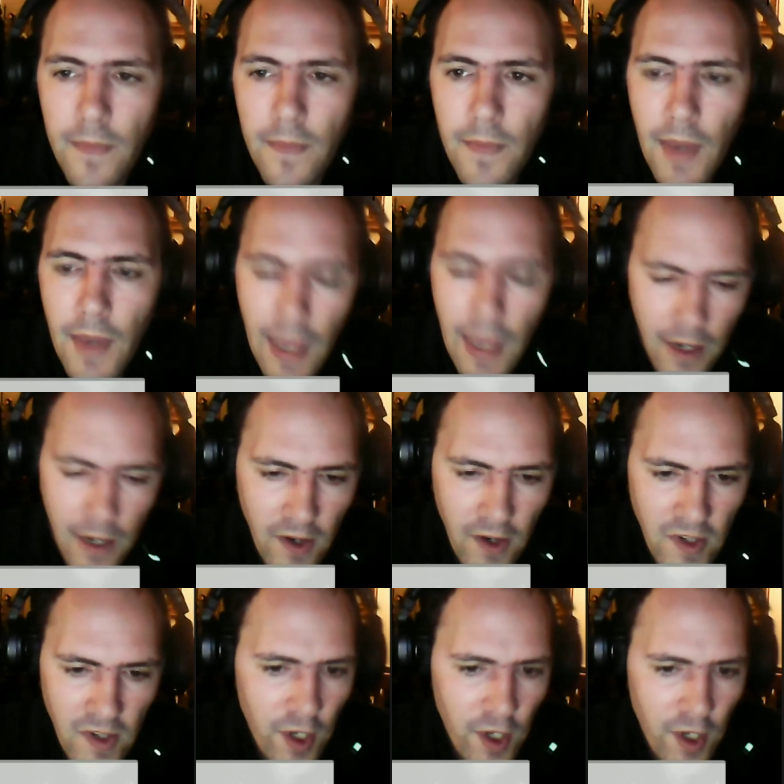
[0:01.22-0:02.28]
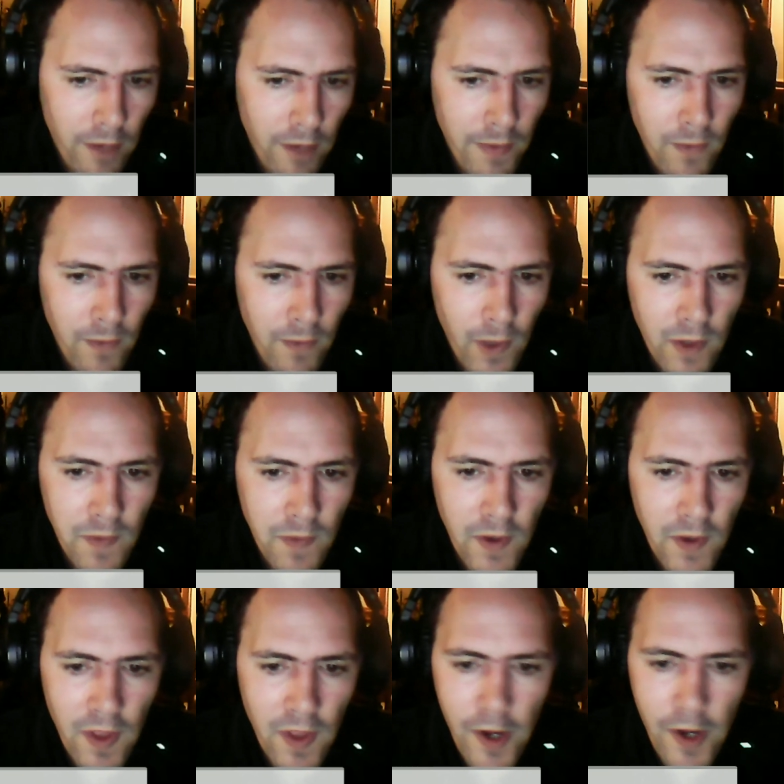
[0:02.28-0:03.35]
Hello, ladies and gentlemen. Welcome to
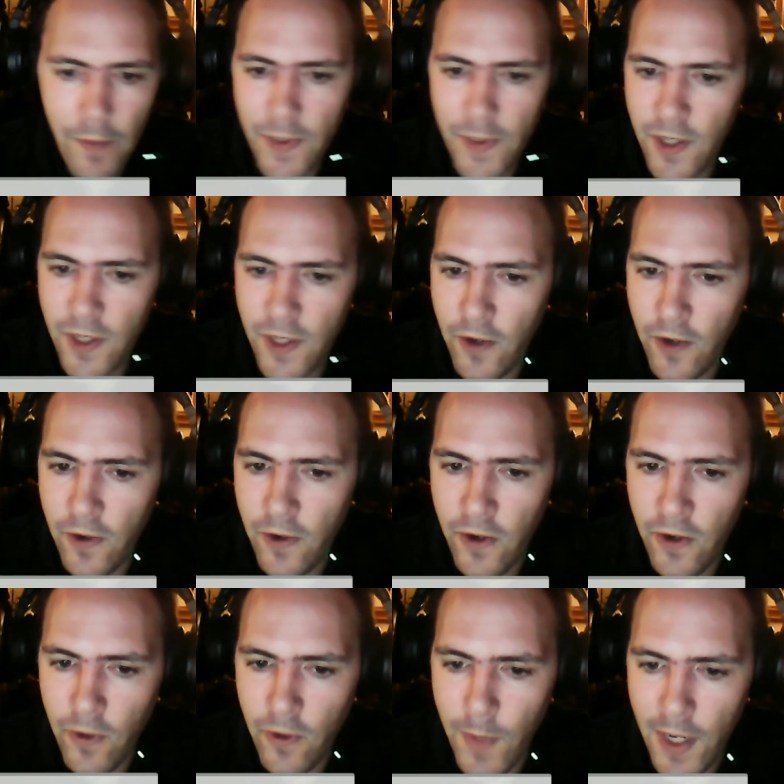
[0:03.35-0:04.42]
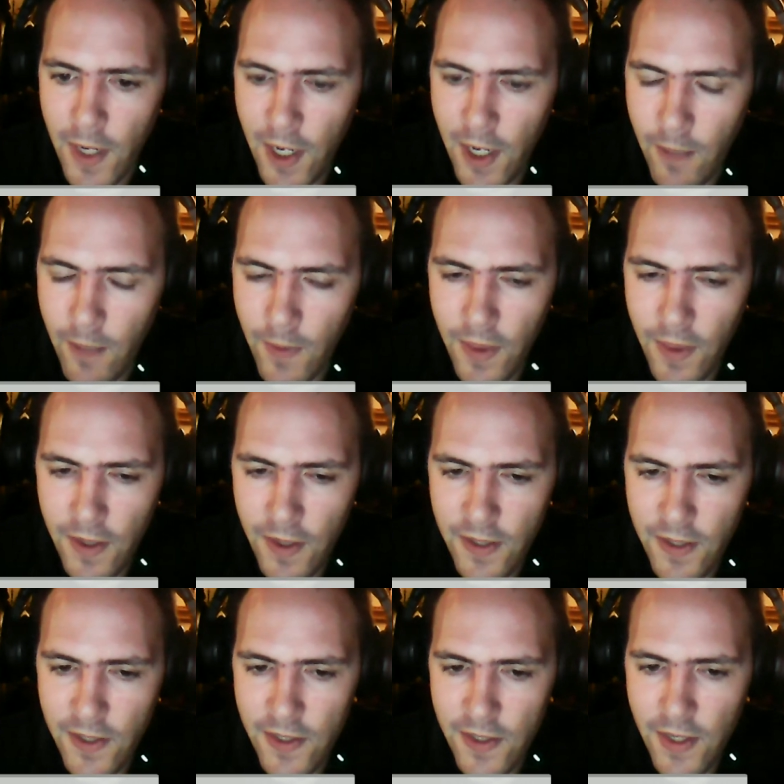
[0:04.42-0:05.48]
another episode of New York by Night with
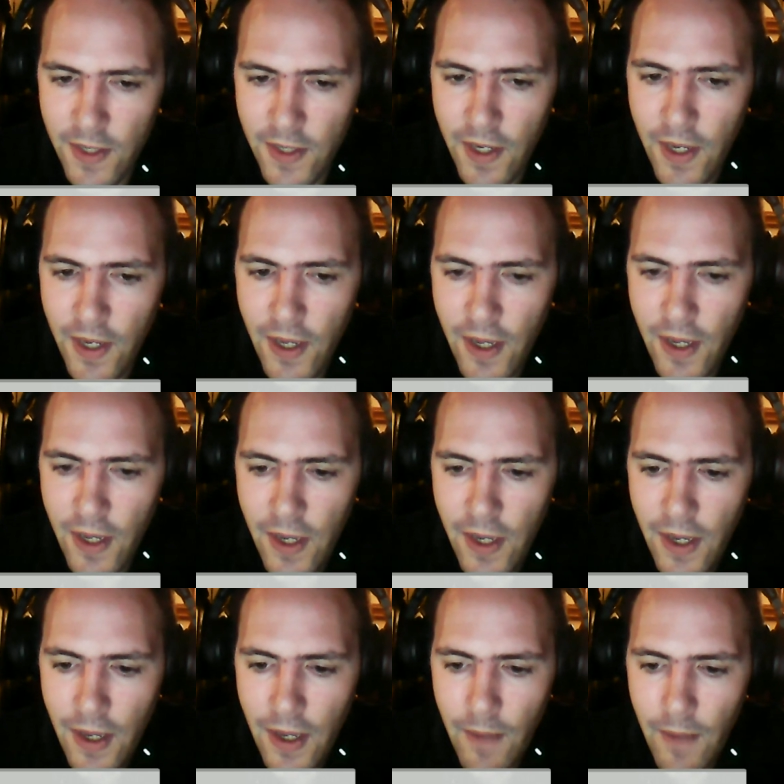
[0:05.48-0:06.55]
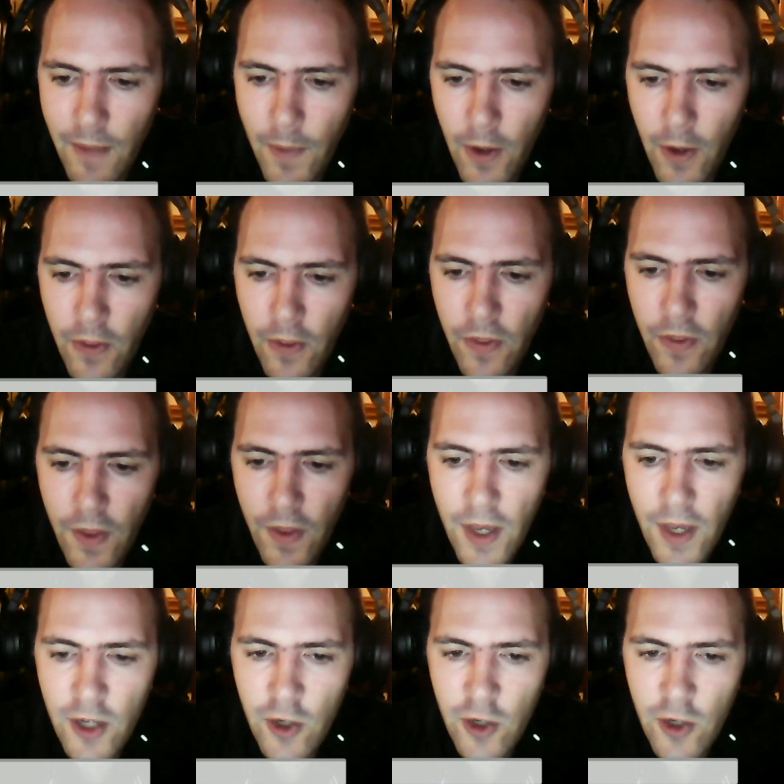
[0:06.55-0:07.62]
this. Both
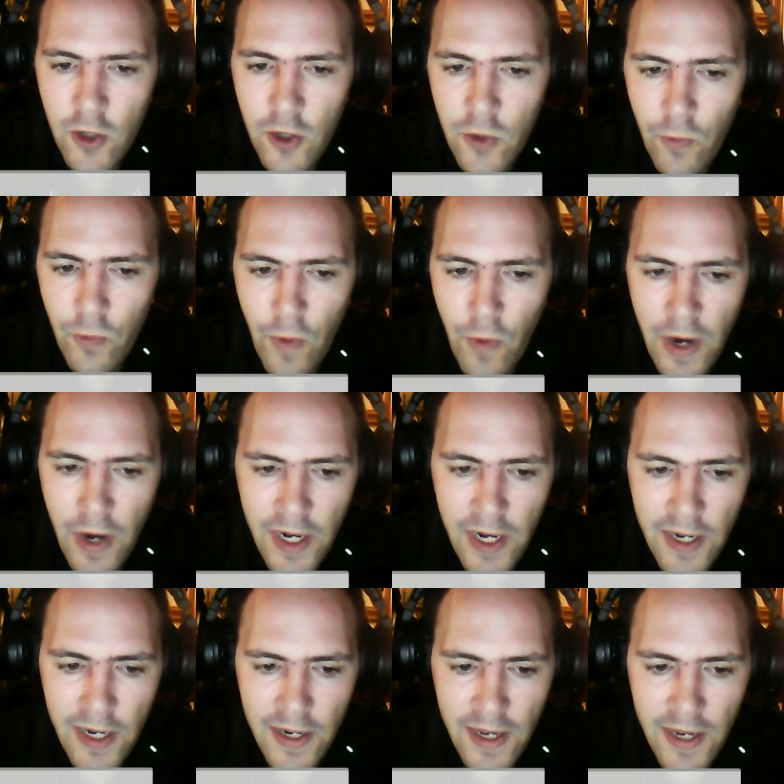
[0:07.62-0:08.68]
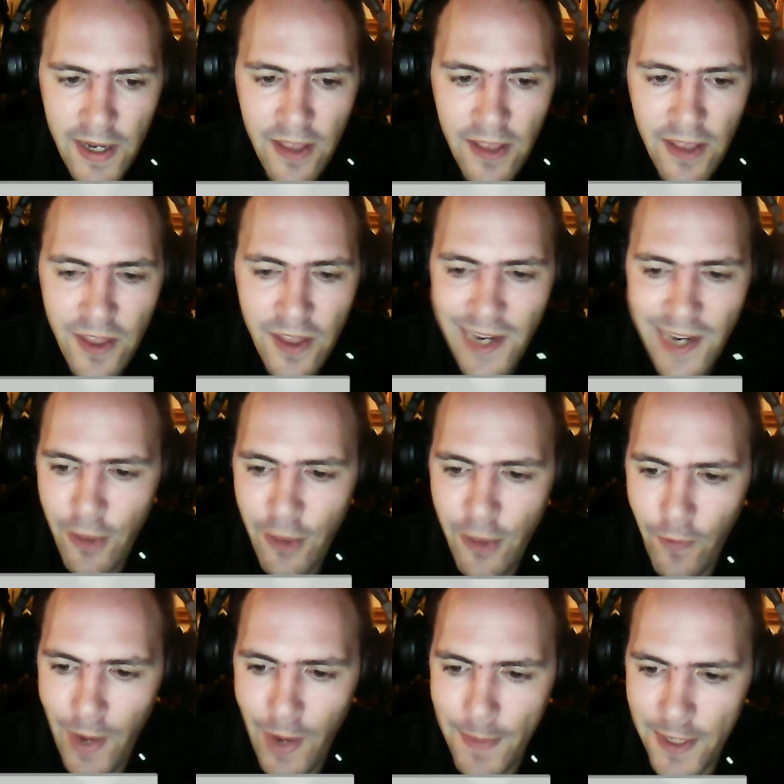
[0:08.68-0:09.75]
Josh Rain, The Death
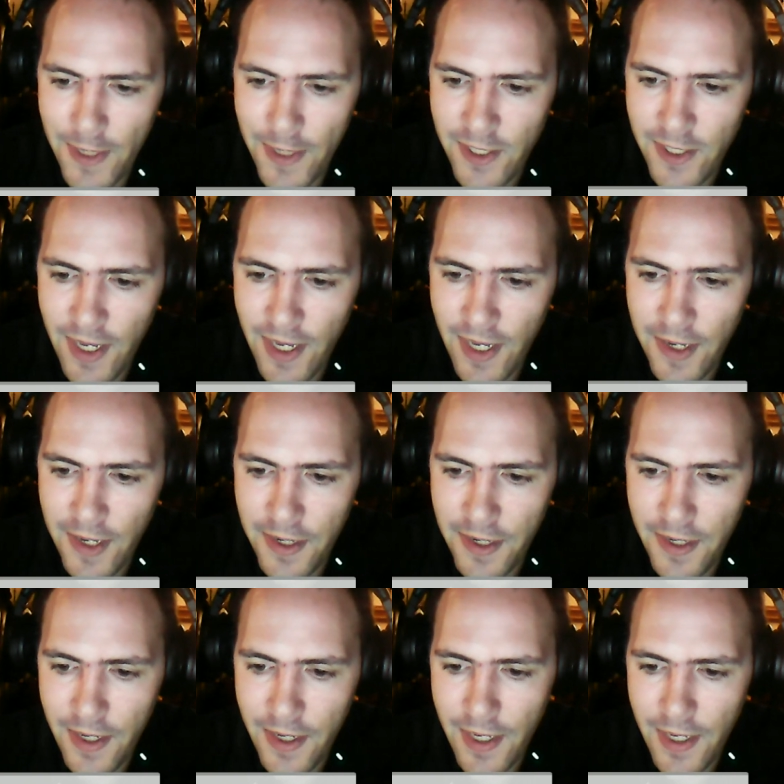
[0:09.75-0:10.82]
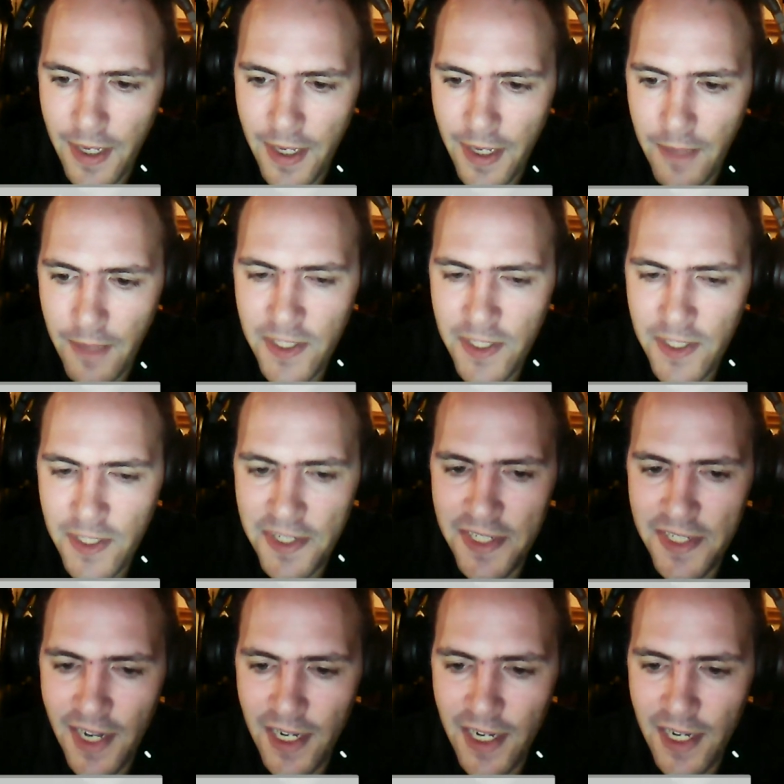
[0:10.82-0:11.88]
of Rabbits, and Mr.
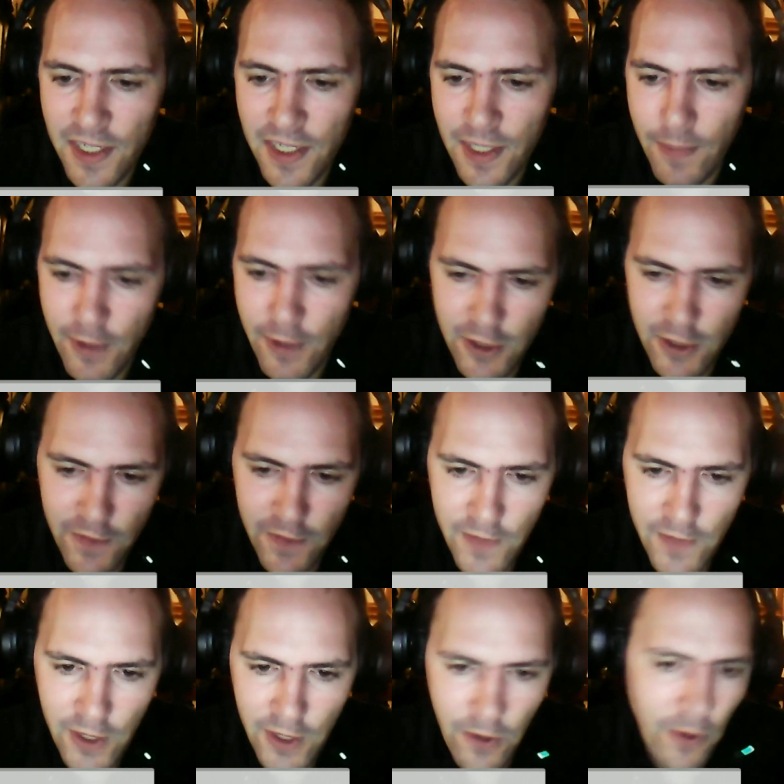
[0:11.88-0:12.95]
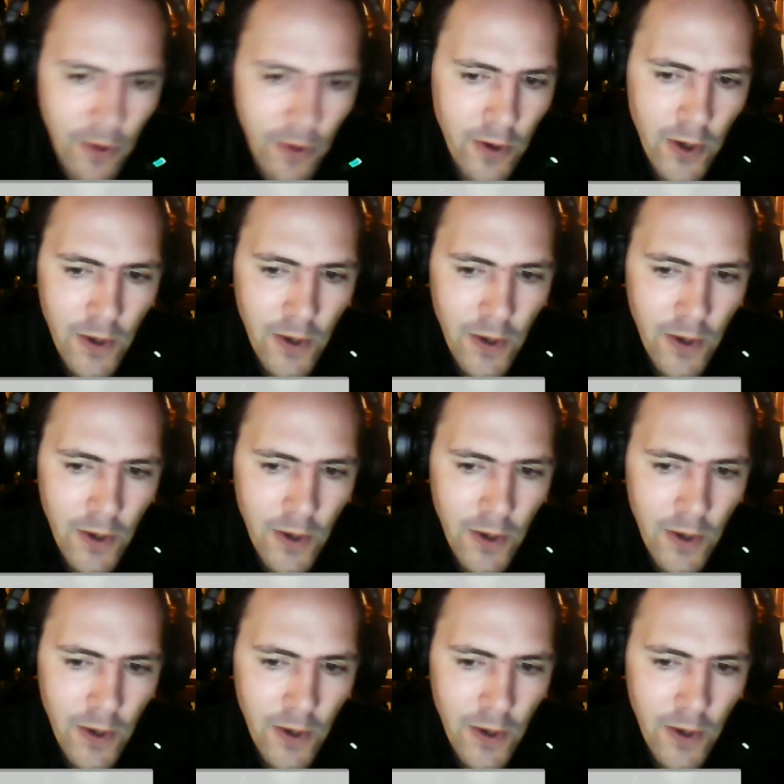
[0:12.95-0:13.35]
Silas, the Prince of New York.